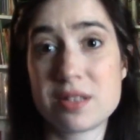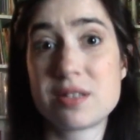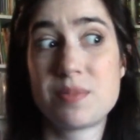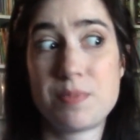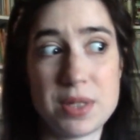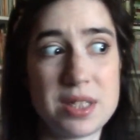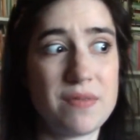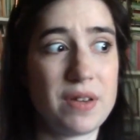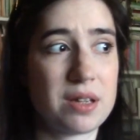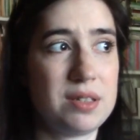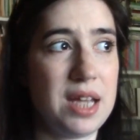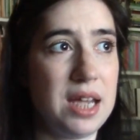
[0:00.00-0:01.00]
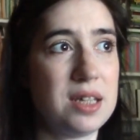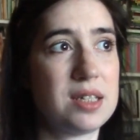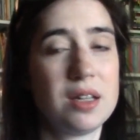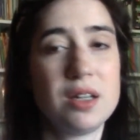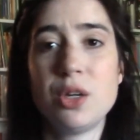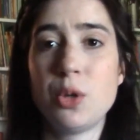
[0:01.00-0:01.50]
specific date
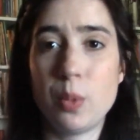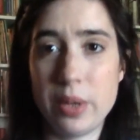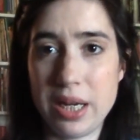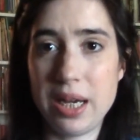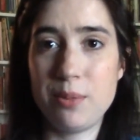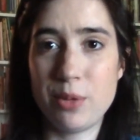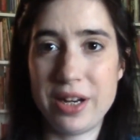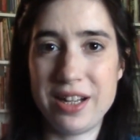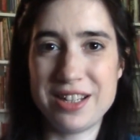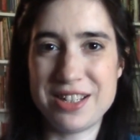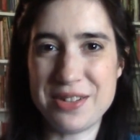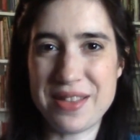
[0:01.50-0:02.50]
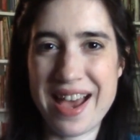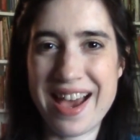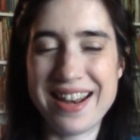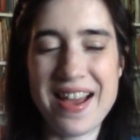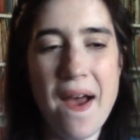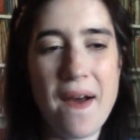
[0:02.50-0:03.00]
when I am ready to do
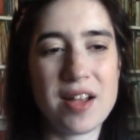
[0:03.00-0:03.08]
that,